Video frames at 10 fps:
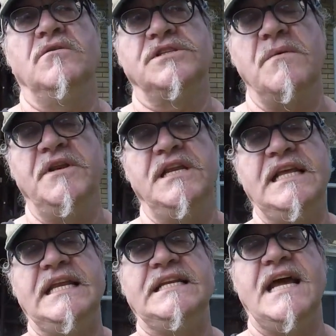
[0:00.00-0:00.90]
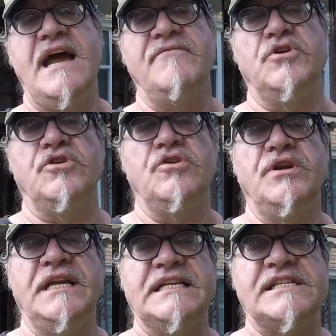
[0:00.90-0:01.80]
somebody needing to have their
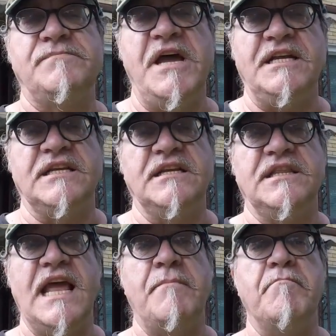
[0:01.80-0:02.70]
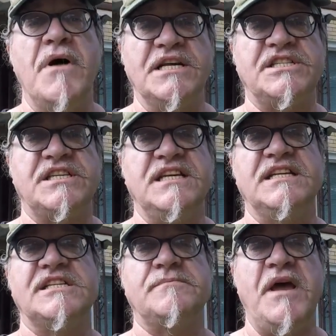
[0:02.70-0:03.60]
unit inspected, they must
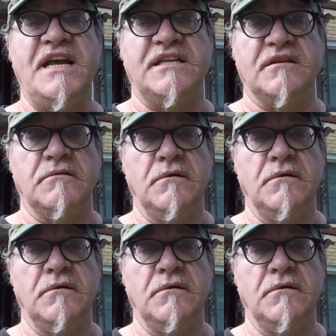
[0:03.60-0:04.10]
inspect it.